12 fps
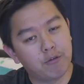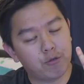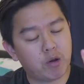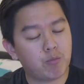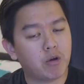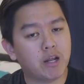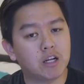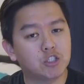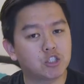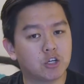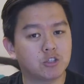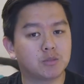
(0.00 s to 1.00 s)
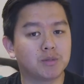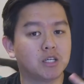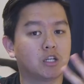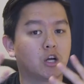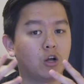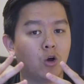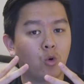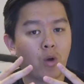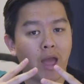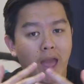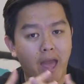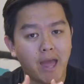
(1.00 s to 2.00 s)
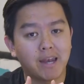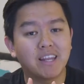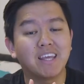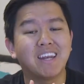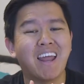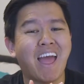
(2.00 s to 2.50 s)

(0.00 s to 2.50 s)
frame rate and shutter speed go hand in